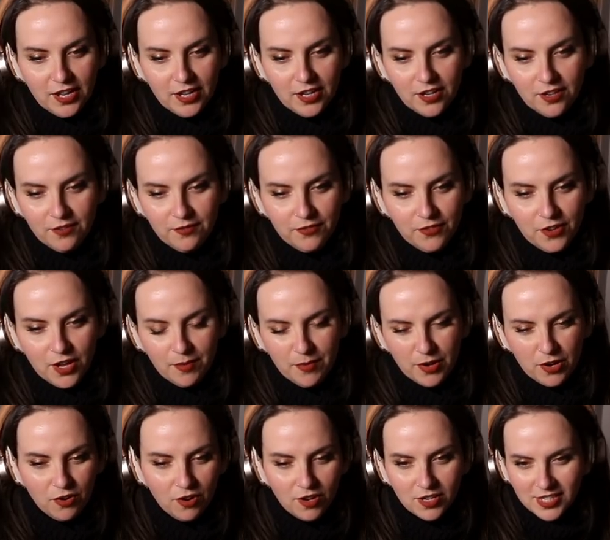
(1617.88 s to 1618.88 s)
of, like kind of come
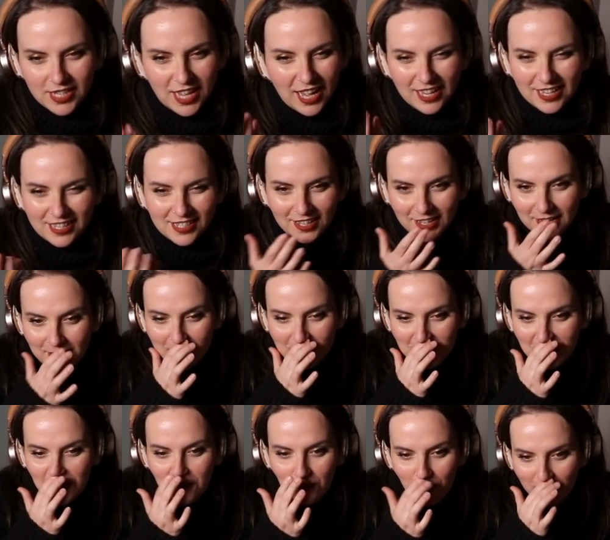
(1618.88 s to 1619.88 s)
across that. It's like
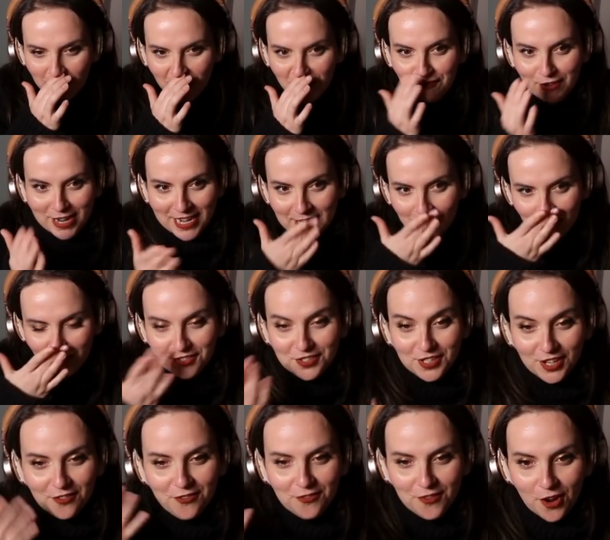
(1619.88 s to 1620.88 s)
when I read a lot of
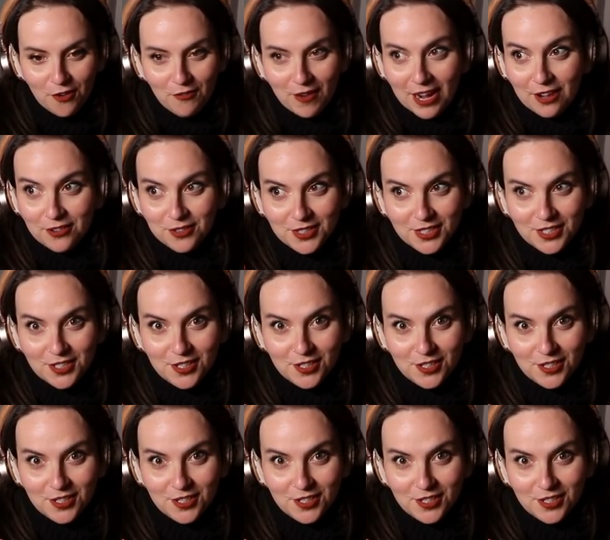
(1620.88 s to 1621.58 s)
stuff around